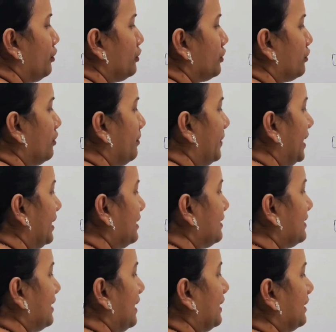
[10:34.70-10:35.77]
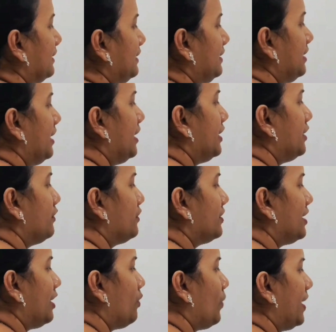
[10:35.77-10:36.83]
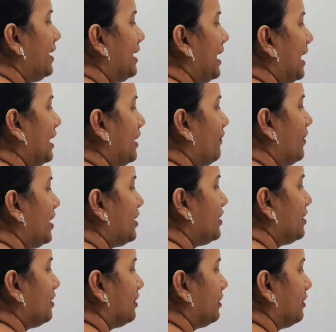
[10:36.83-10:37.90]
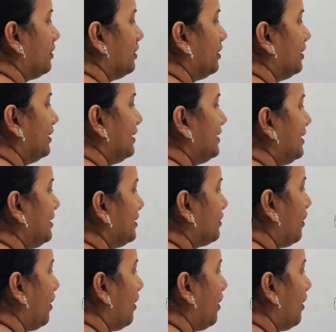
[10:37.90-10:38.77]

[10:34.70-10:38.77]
posteromedian sulcus, you see one elevation. This is